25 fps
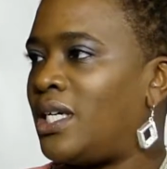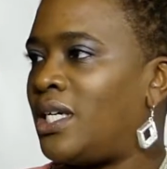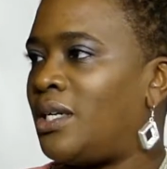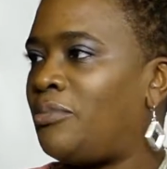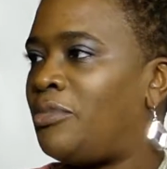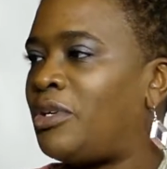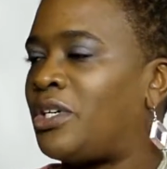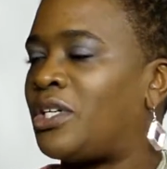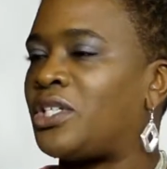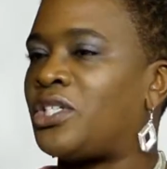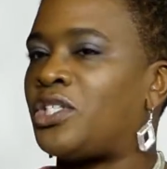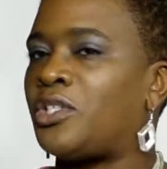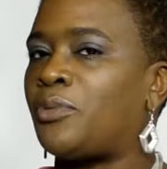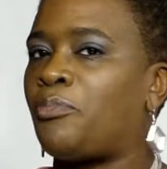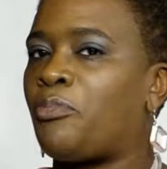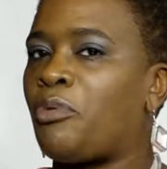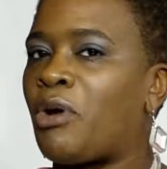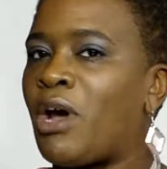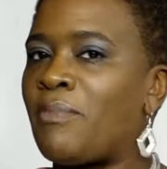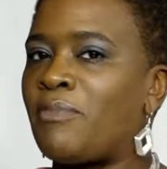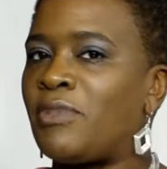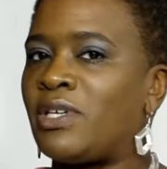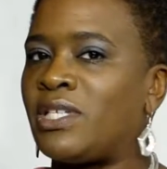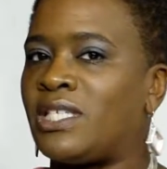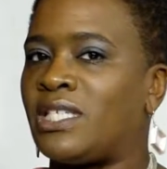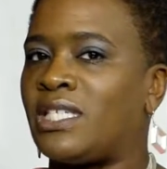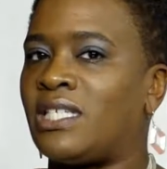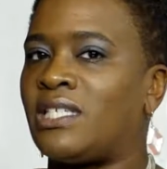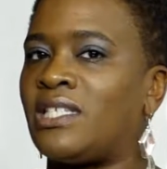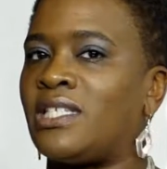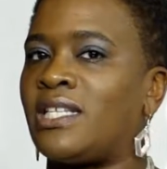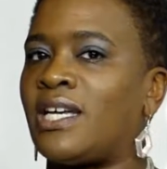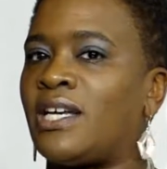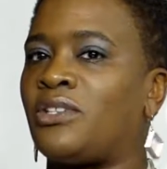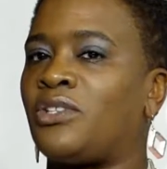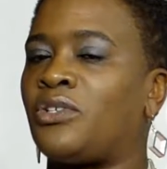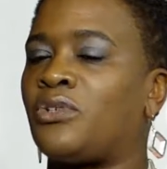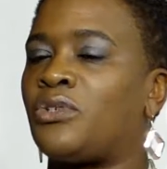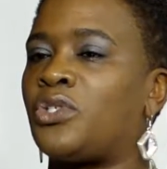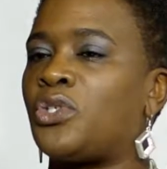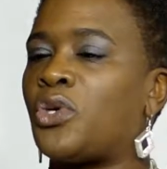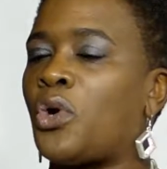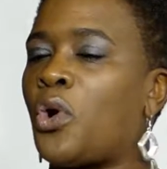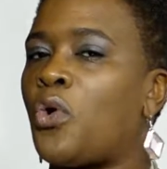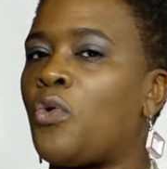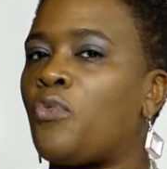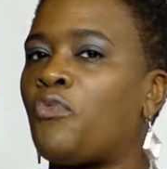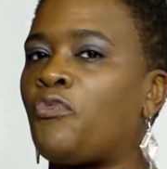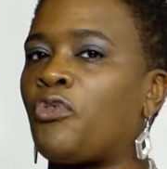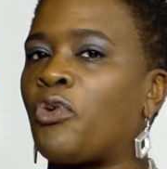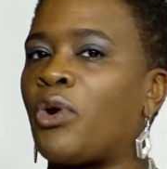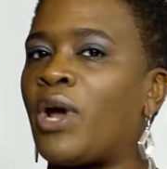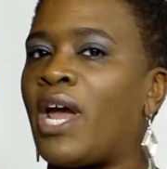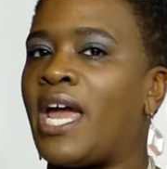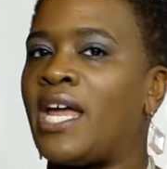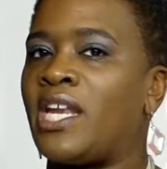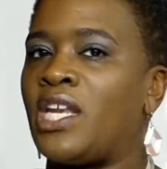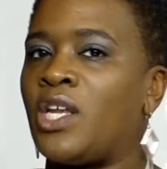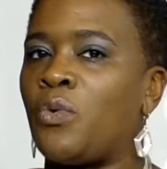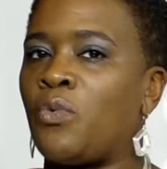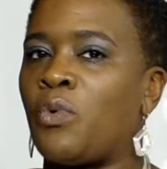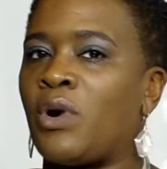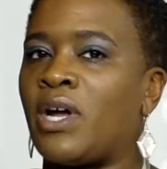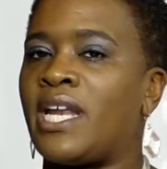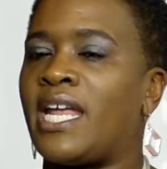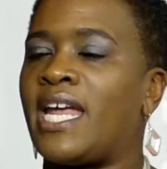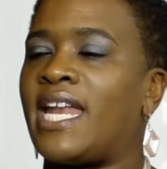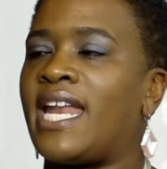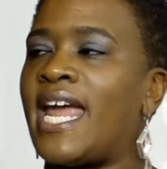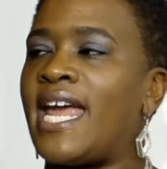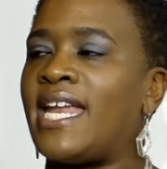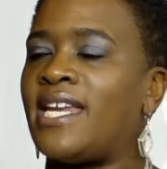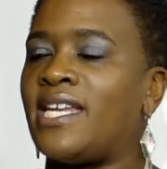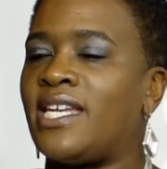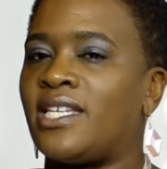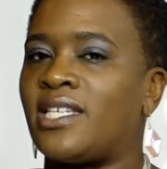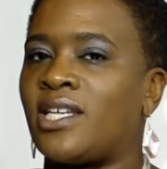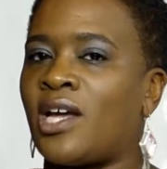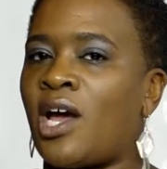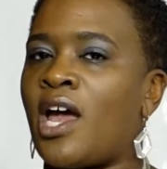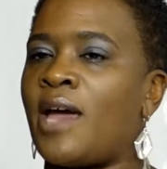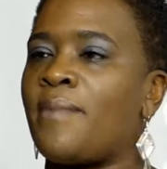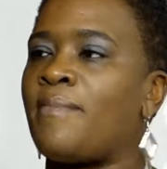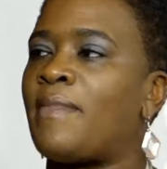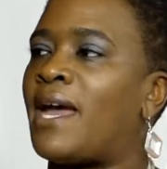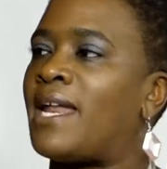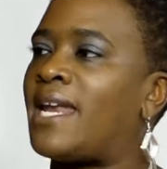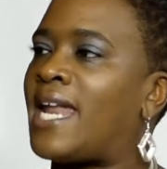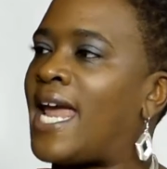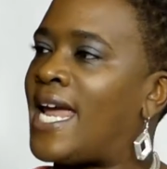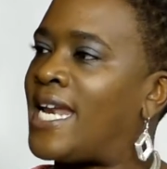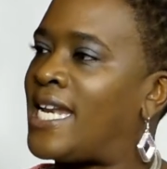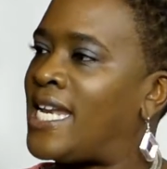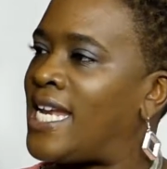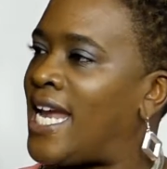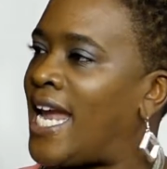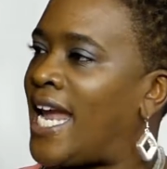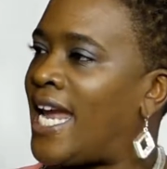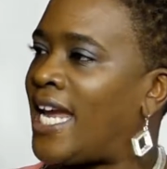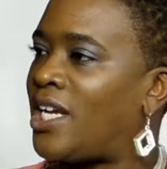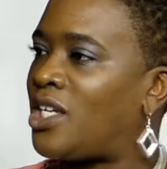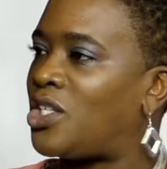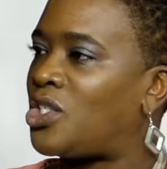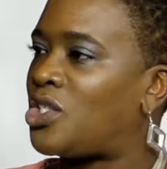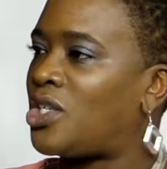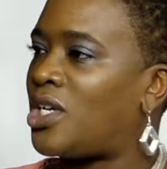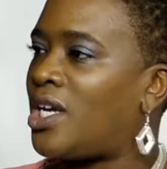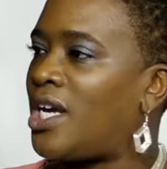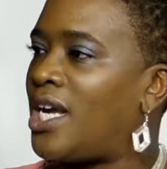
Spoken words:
Because the premise is that there's hope for anyone at any time, at any age.